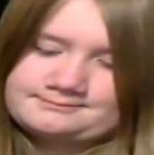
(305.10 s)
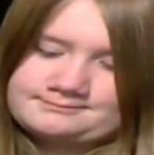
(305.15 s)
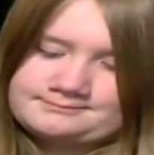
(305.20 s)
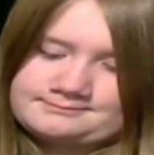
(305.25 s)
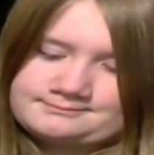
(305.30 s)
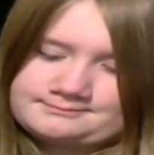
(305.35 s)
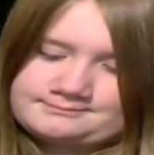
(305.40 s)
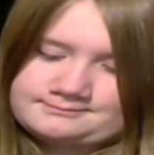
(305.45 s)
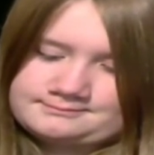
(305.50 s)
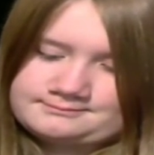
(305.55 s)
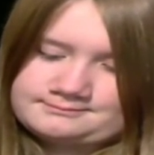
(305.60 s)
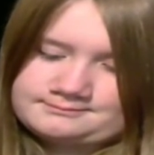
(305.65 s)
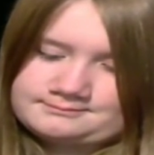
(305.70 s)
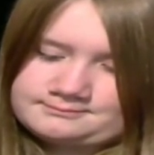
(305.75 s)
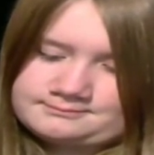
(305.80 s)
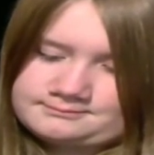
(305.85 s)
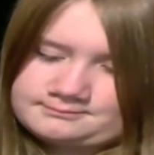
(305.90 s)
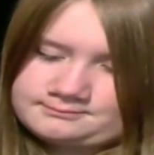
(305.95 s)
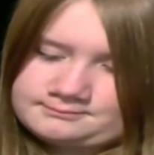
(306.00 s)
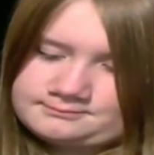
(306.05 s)

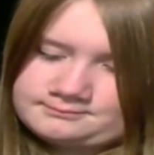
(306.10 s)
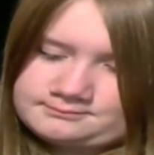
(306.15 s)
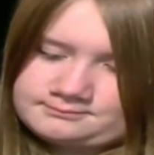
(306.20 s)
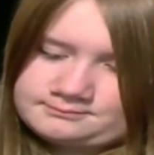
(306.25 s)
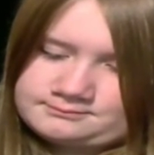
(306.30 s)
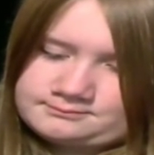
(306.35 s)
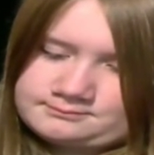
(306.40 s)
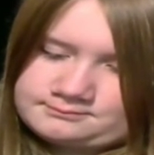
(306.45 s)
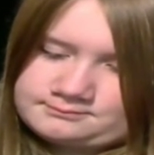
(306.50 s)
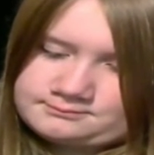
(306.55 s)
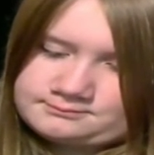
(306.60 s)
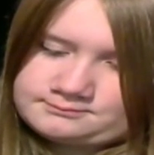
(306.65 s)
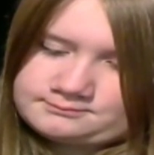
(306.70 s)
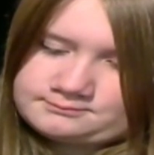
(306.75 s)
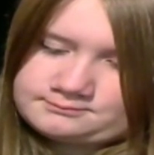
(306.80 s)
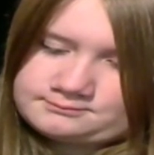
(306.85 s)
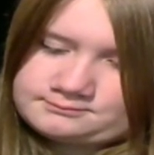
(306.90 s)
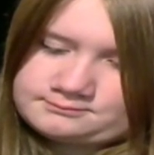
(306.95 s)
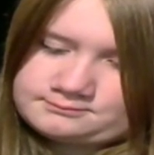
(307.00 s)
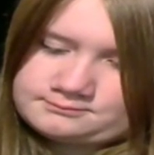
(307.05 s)

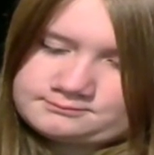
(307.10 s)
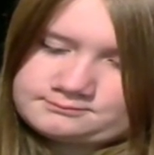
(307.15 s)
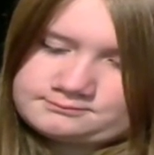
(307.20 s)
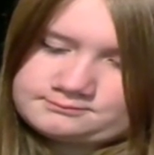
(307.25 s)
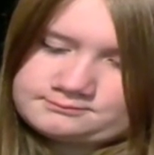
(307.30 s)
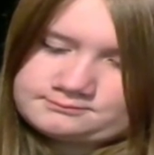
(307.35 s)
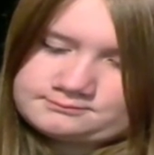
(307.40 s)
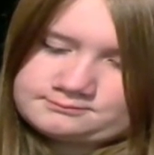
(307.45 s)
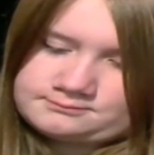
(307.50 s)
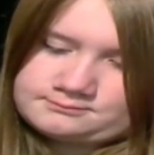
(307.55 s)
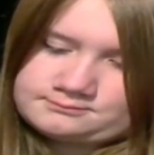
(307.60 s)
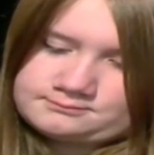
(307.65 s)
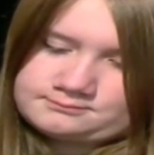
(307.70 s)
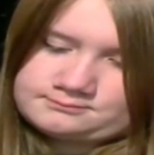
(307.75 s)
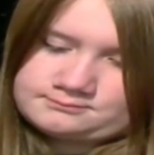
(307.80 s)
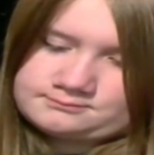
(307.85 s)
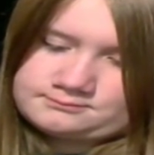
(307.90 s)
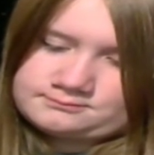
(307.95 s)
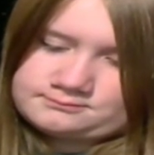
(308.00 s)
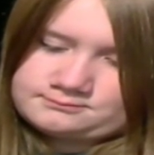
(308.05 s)

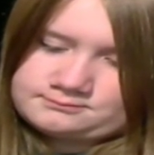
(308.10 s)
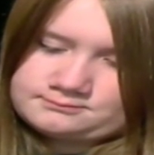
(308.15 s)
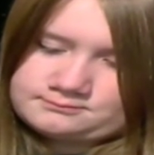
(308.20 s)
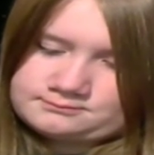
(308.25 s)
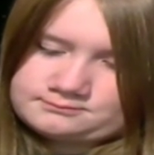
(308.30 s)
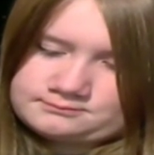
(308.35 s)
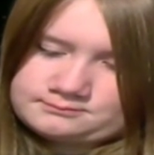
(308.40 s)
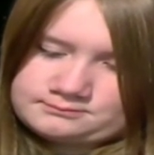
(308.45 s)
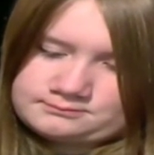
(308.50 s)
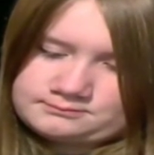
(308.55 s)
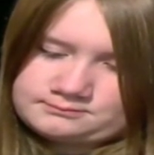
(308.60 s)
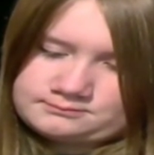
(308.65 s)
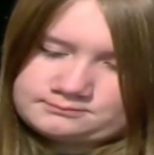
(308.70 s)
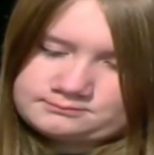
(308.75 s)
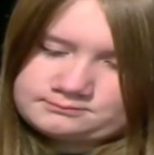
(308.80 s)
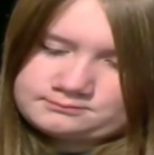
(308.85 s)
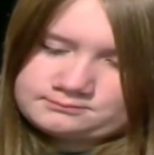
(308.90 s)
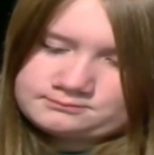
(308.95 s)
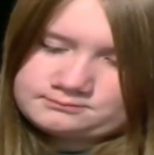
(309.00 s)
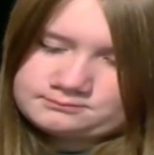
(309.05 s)

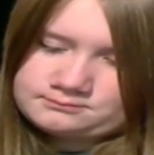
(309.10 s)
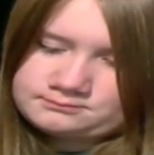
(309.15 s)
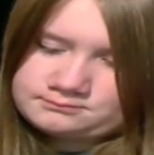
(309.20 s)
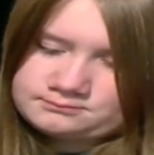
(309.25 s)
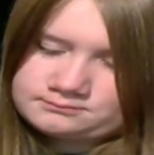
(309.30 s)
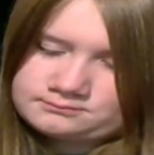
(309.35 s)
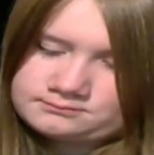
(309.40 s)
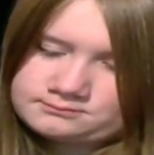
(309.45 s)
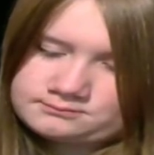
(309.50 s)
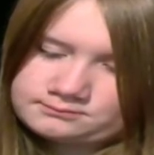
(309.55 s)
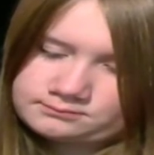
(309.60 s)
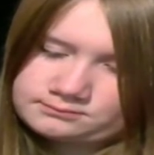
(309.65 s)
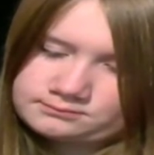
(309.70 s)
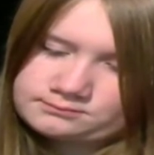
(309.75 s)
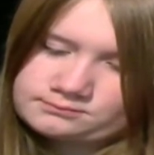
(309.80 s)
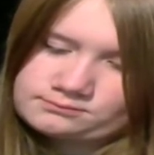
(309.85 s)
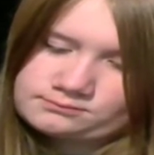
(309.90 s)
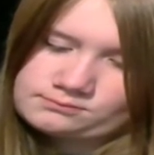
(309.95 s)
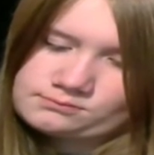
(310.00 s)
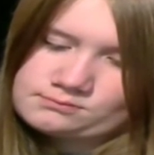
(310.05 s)

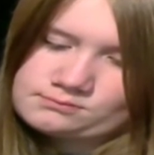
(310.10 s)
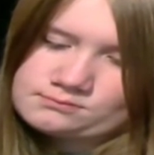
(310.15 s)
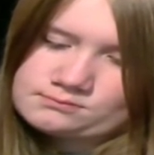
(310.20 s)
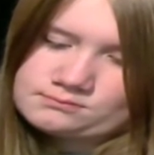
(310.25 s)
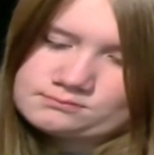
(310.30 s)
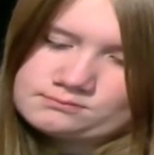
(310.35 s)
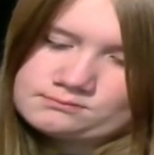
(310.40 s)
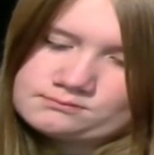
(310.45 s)
[no speech]